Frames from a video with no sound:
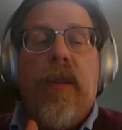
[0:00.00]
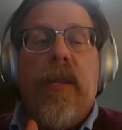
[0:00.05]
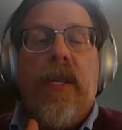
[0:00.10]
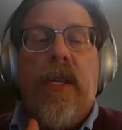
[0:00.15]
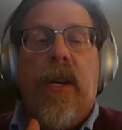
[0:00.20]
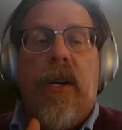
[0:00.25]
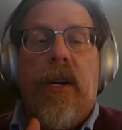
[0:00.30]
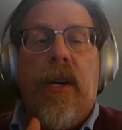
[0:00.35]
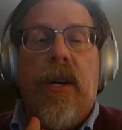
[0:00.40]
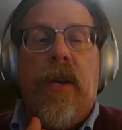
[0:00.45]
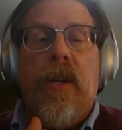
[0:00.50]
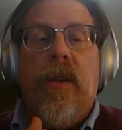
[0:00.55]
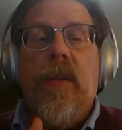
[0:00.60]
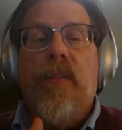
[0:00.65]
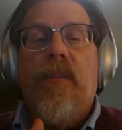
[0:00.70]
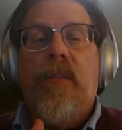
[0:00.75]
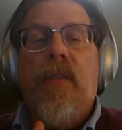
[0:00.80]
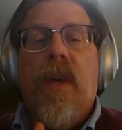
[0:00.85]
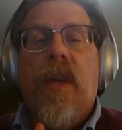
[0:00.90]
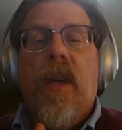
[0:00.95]
of material,
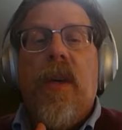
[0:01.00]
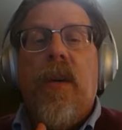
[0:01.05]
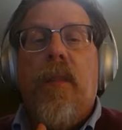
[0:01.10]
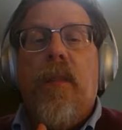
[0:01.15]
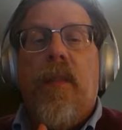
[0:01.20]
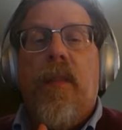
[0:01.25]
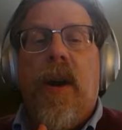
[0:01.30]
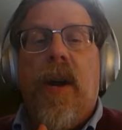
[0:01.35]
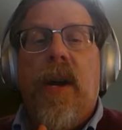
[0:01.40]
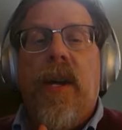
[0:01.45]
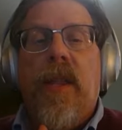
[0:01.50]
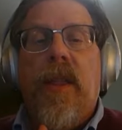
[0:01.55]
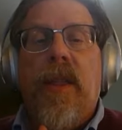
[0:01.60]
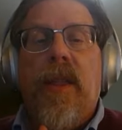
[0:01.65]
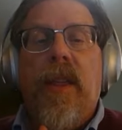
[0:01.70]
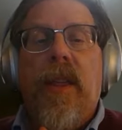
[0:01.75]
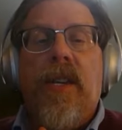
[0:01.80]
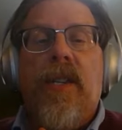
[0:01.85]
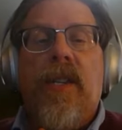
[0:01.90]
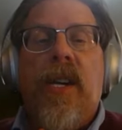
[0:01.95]
but in
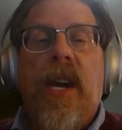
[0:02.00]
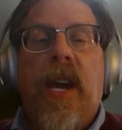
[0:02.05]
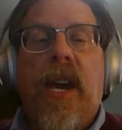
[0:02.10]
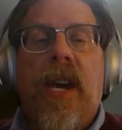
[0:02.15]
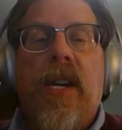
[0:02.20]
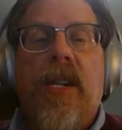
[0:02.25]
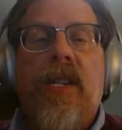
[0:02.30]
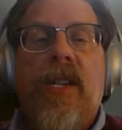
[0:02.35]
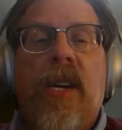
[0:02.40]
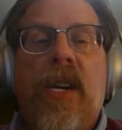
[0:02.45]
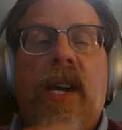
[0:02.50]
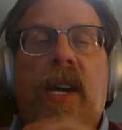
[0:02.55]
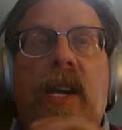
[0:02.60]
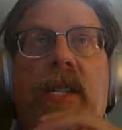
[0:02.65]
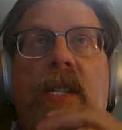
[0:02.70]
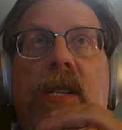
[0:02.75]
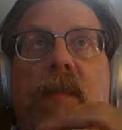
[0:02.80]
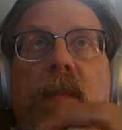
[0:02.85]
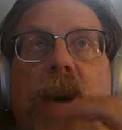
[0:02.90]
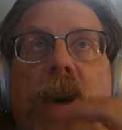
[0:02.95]
this case,
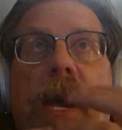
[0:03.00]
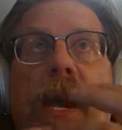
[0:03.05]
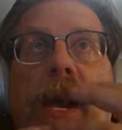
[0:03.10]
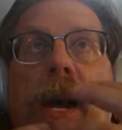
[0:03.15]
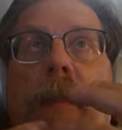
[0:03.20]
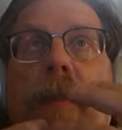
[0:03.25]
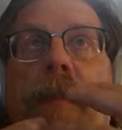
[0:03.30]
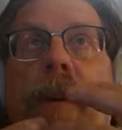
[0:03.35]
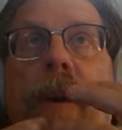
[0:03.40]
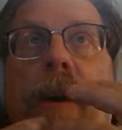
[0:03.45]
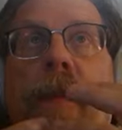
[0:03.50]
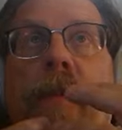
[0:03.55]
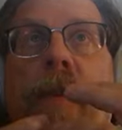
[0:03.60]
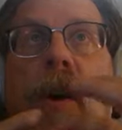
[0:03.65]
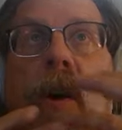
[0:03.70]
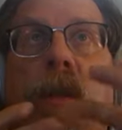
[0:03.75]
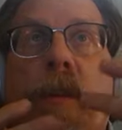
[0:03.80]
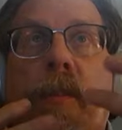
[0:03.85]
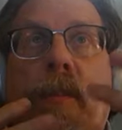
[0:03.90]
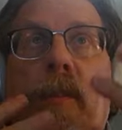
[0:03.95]
it's made up of
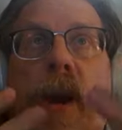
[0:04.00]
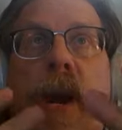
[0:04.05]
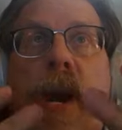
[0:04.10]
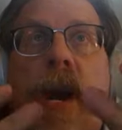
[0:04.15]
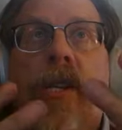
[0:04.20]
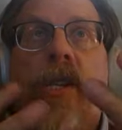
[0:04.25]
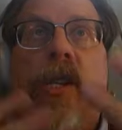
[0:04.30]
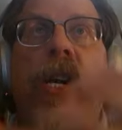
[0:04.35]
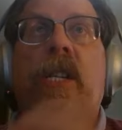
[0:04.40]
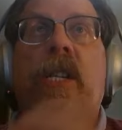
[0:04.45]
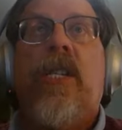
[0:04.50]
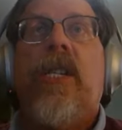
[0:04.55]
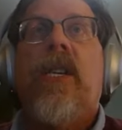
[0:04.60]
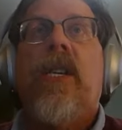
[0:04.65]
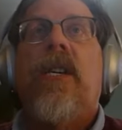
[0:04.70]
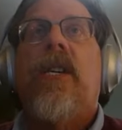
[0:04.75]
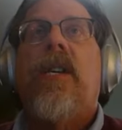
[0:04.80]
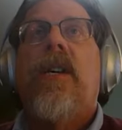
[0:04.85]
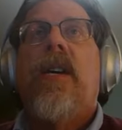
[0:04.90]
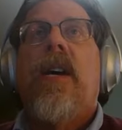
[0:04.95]
all the projects,
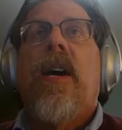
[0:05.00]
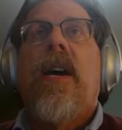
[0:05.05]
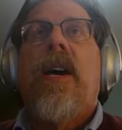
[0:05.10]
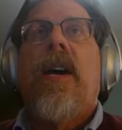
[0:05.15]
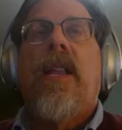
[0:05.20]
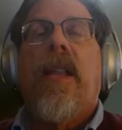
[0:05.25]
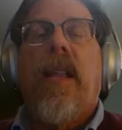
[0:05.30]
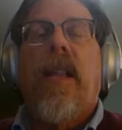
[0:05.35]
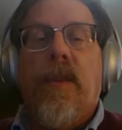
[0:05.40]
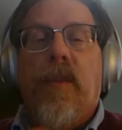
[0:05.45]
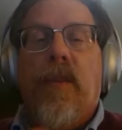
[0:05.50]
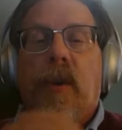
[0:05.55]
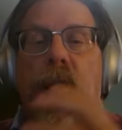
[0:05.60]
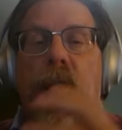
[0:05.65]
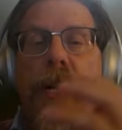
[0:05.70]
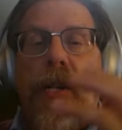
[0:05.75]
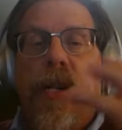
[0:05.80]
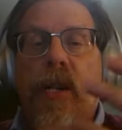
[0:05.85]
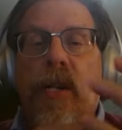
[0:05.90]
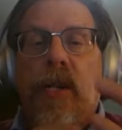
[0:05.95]
and then the
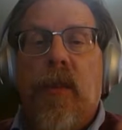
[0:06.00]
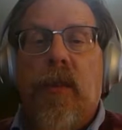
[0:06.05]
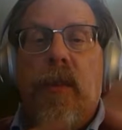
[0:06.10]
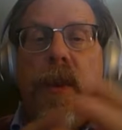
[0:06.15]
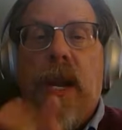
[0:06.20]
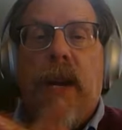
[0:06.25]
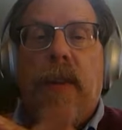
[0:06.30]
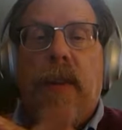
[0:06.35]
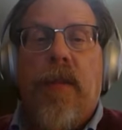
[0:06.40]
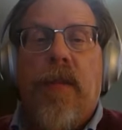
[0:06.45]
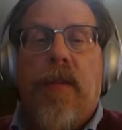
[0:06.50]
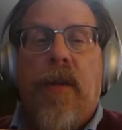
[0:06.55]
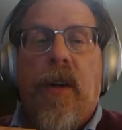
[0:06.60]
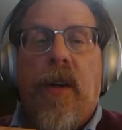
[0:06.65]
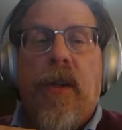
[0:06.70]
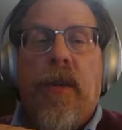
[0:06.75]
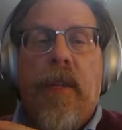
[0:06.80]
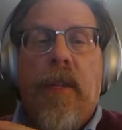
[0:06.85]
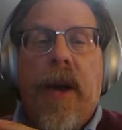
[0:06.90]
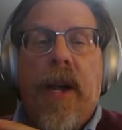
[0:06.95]
projects are made up of
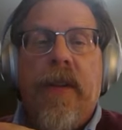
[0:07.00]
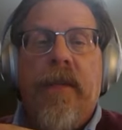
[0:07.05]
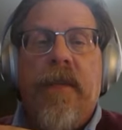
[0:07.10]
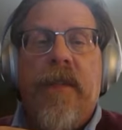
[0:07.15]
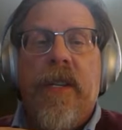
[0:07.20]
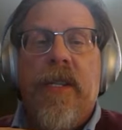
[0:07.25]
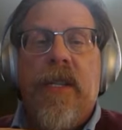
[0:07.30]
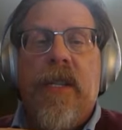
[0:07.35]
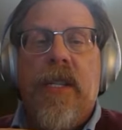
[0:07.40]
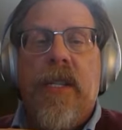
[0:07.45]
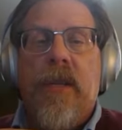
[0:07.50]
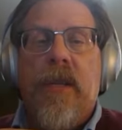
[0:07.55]
all the benefits